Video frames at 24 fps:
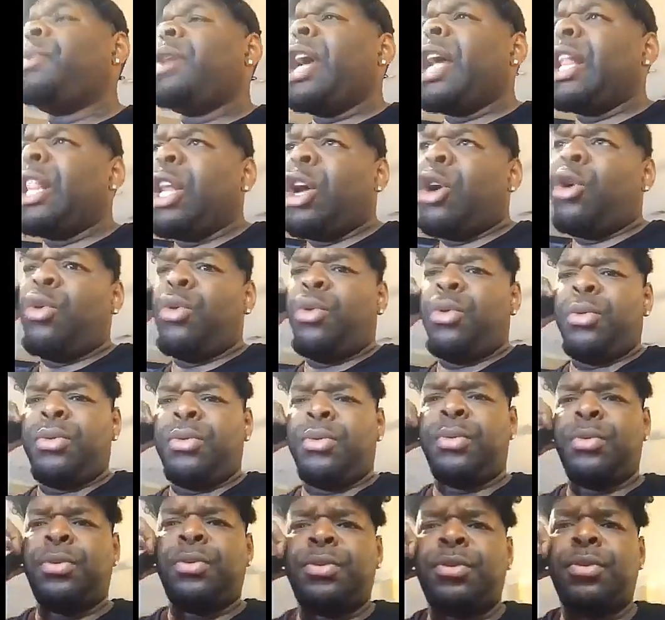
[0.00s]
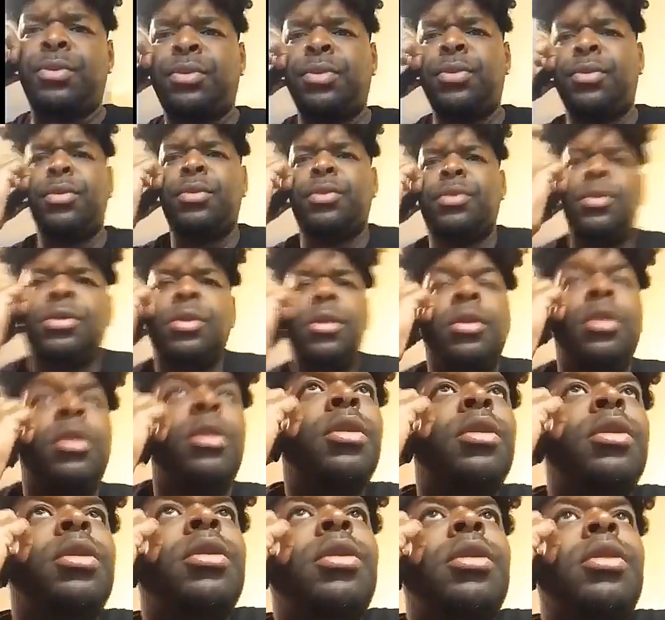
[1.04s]
Hello. Man, why you texting me
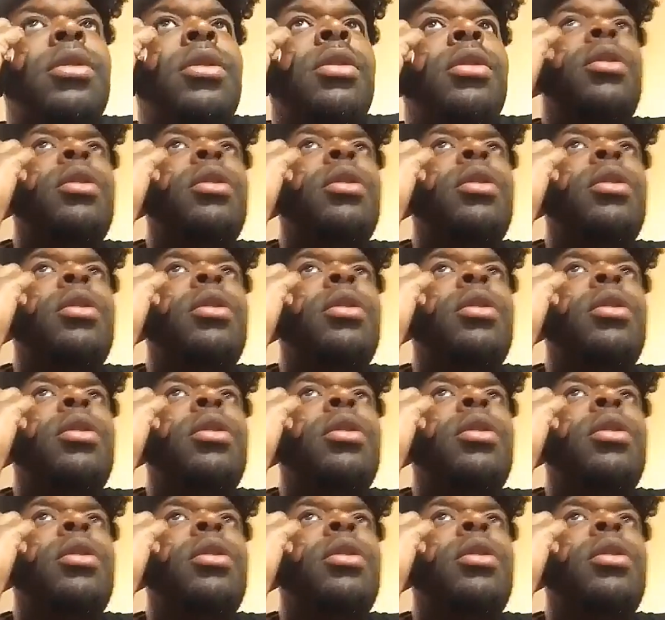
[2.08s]
that crazy